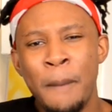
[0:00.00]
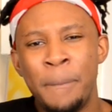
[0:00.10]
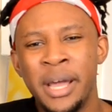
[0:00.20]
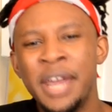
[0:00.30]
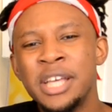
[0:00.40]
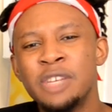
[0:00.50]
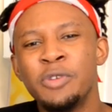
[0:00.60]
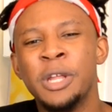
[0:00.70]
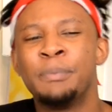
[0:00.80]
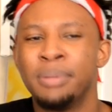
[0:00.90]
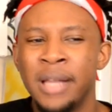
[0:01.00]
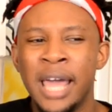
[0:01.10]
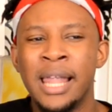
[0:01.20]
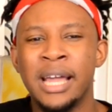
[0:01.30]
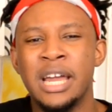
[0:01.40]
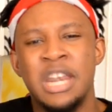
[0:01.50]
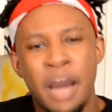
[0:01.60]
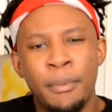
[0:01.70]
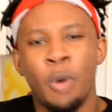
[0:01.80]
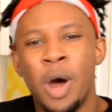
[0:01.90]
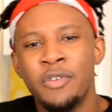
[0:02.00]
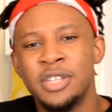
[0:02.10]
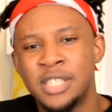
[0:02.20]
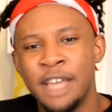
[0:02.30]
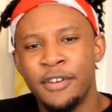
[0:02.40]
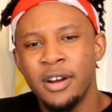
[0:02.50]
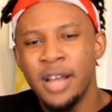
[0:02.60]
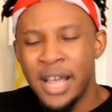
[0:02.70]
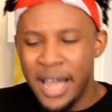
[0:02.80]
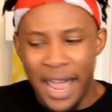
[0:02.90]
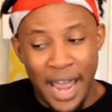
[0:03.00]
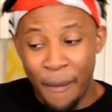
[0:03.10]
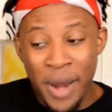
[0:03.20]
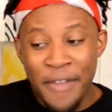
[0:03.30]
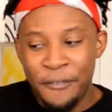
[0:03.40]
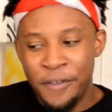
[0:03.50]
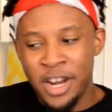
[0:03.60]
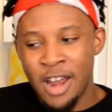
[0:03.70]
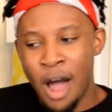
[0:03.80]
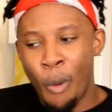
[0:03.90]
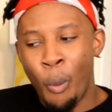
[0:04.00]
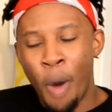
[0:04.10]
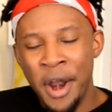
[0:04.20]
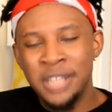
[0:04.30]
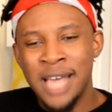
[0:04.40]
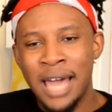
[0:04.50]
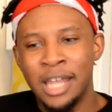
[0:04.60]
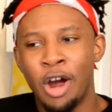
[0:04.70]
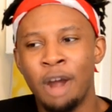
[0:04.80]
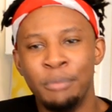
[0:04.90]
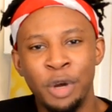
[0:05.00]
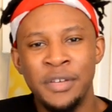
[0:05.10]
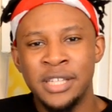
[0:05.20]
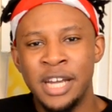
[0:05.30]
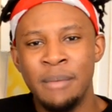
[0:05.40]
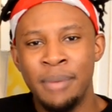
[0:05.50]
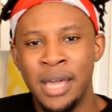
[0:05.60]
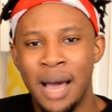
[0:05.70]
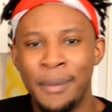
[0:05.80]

but he doesn't really play like a number one receiver, and we have to figure out what exactly our move is going to be.